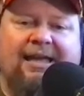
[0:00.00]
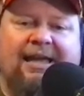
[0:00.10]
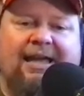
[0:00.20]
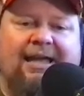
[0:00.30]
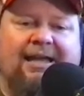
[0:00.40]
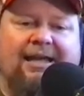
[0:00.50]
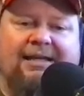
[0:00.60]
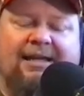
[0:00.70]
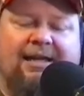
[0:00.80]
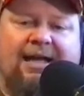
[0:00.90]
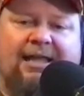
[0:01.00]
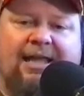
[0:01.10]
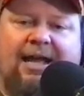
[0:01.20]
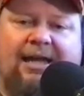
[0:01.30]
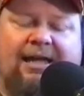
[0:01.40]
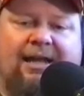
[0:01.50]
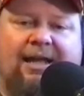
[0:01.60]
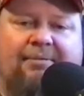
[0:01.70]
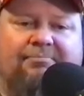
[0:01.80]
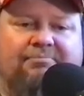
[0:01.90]
And yeah, I like it.
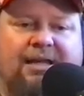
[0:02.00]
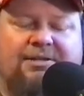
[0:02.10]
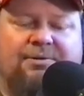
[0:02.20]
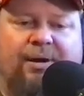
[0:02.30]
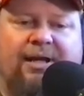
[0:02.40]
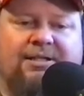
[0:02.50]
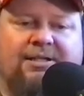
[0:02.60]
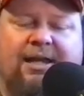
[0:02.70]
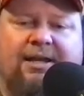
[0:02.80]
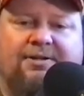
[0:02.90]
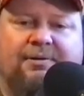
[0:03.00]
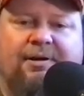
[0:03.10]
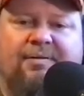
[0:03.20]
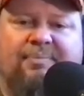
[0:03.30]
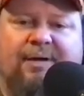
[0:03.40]
He's reinstated Trump.